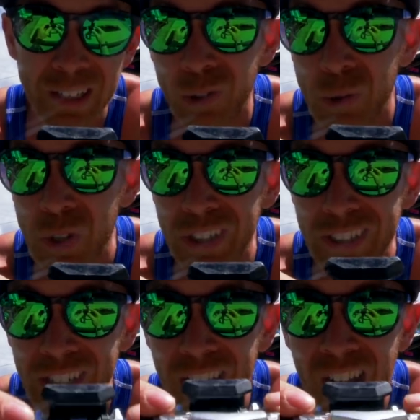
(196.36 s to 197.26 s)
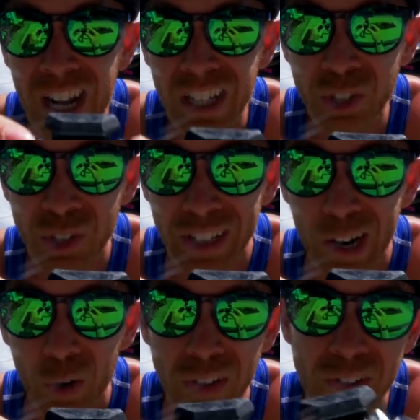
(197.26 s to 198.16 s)
closer to 100
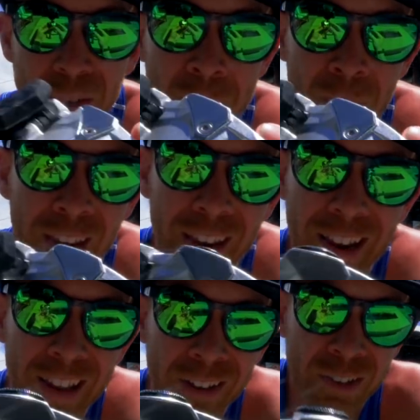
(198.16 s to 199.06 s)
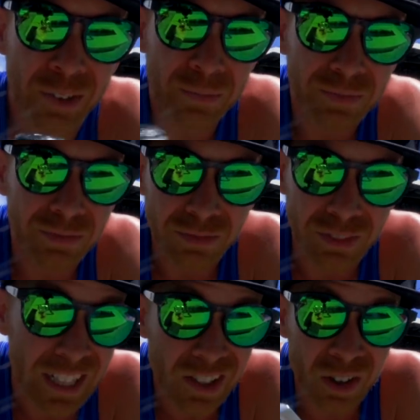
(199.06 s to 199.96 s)
hours. And
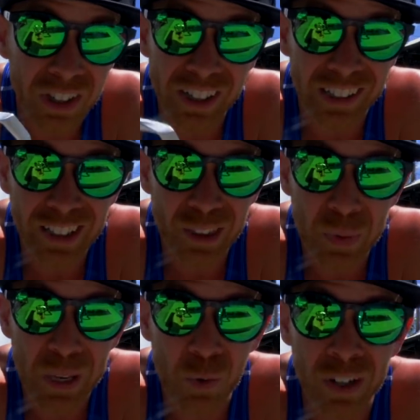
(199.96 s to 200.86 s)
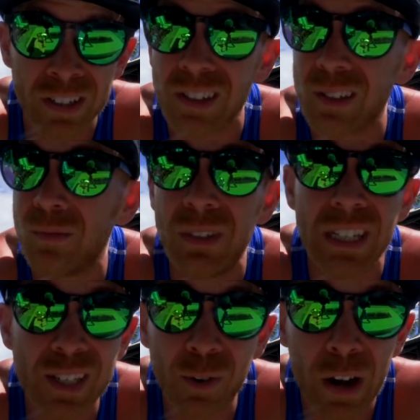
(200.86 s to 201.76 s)
you guys know that I like the P1s.
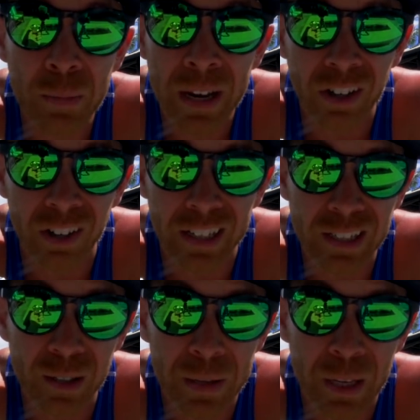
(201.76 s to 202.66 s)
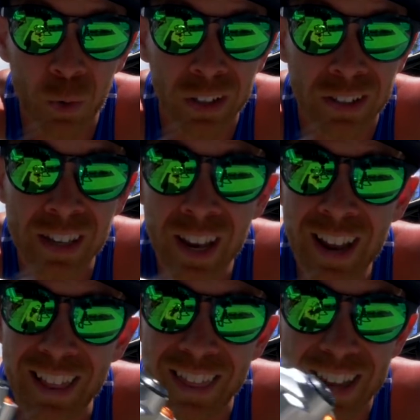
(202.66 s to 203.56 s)
DC Rainmaker likes the P1s.
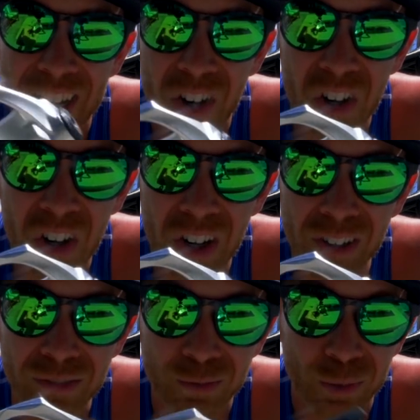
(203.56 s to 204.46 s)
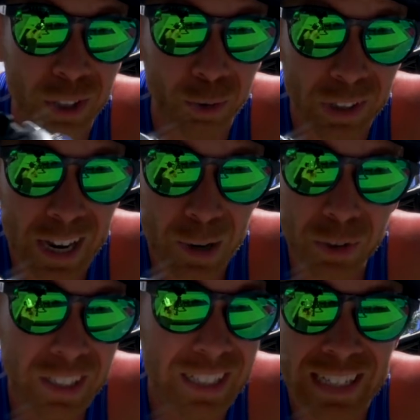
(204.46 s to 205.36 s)
They are really
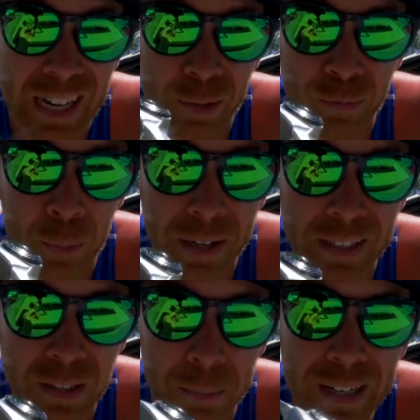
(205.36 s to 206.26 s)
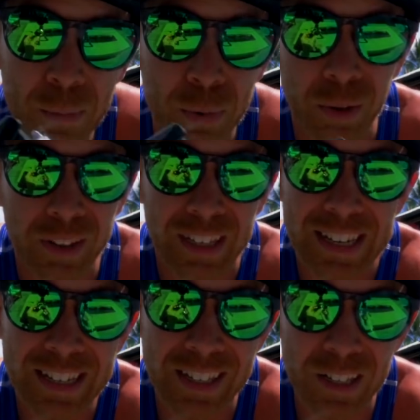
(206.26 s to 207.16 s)
reliable. You can take them from bike to bike, probably the
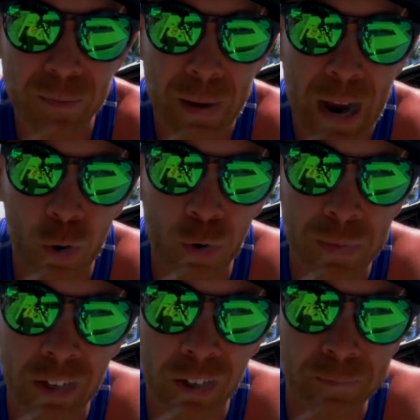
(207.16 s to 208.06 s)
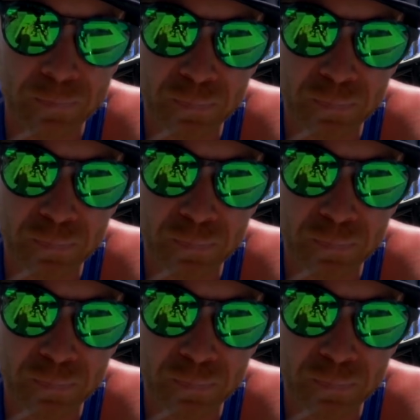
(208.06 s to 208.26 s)
easiest power meter